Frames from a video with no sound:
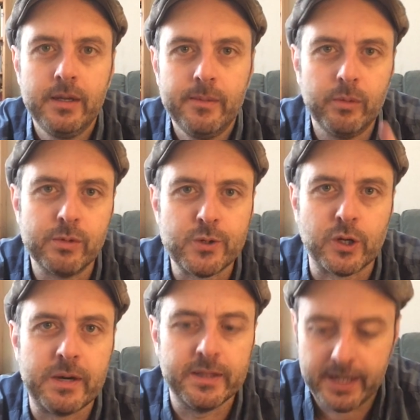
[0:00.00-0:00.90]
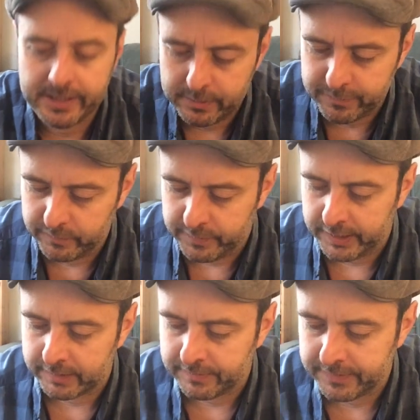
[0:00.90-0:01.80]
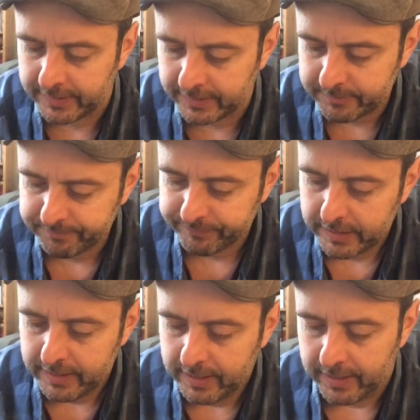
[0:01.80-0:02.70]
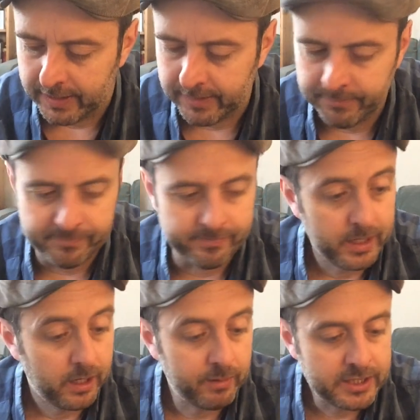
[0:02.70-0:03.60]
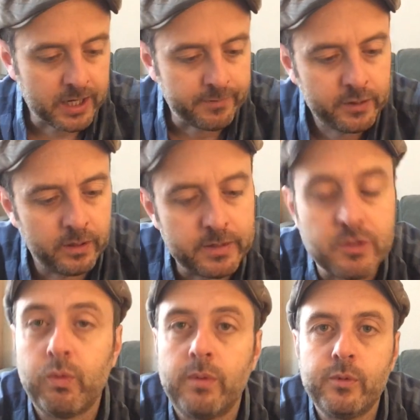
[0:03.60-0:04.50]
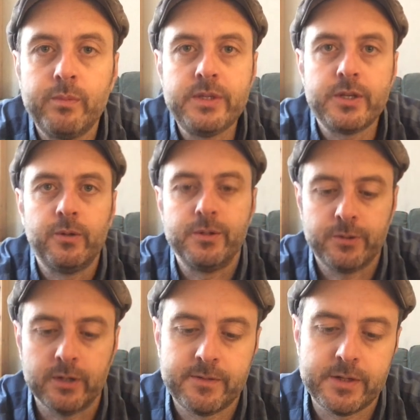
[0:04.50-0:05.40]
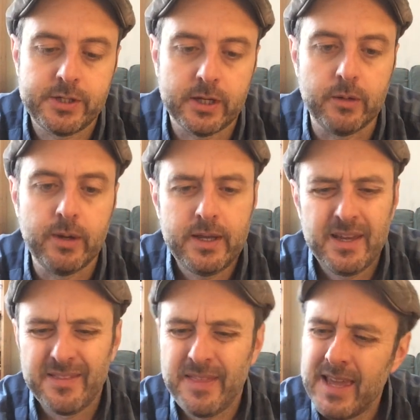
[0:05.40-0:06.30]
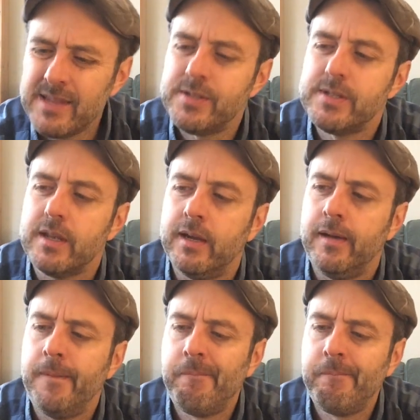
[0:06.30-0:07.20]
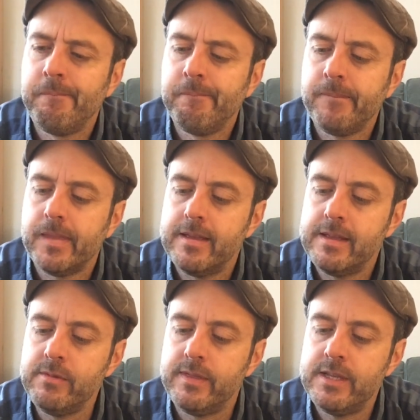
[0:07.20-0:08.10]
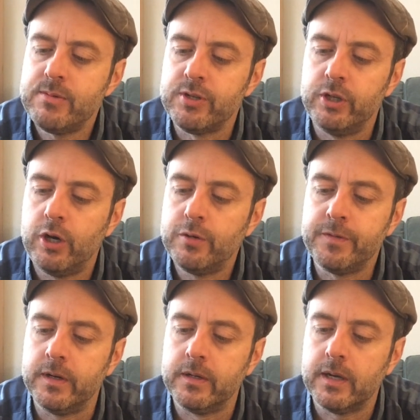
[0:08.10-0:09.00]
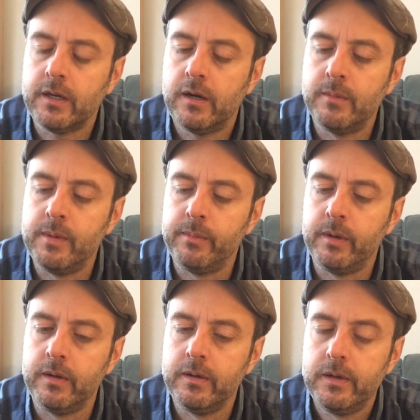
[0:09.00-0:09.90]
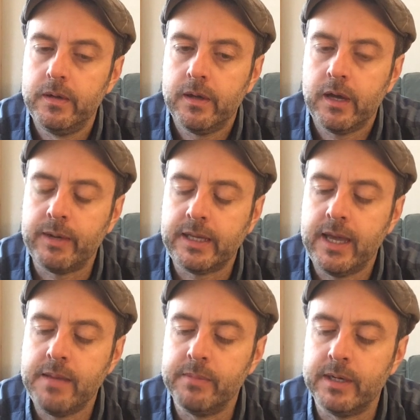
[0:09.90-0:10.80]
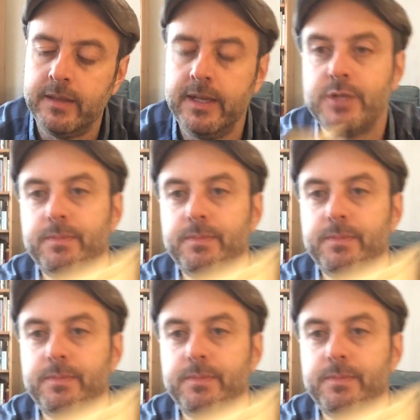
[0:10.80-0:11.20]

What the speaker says: but we'll talk about that in a different video, I think. Oh, actually, I forgot there was one more music autograph to show. This this was an offer. I can't remember how I came by this,